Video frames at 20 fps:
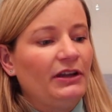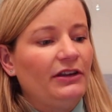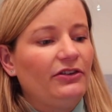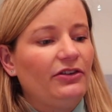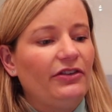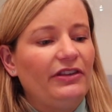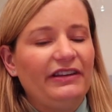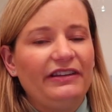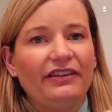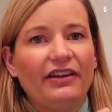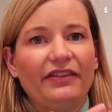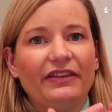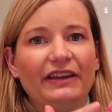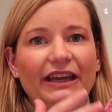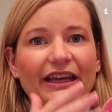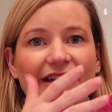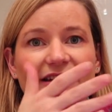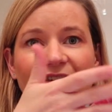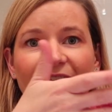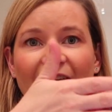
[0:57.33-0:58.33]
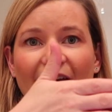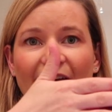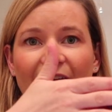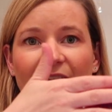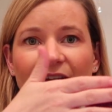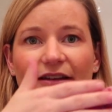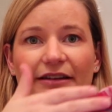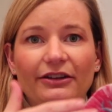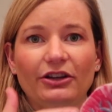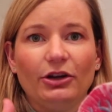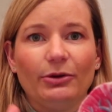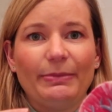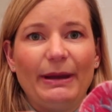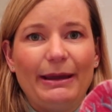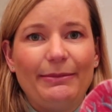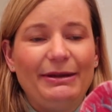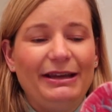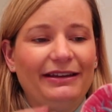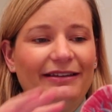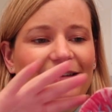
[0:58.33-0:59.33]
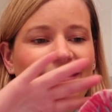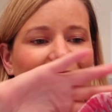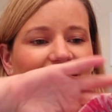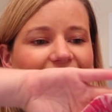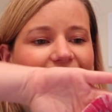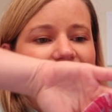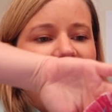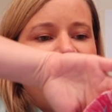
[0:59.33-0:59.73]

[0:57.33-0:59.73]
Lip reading: So this is on the inside. Your baby is seeing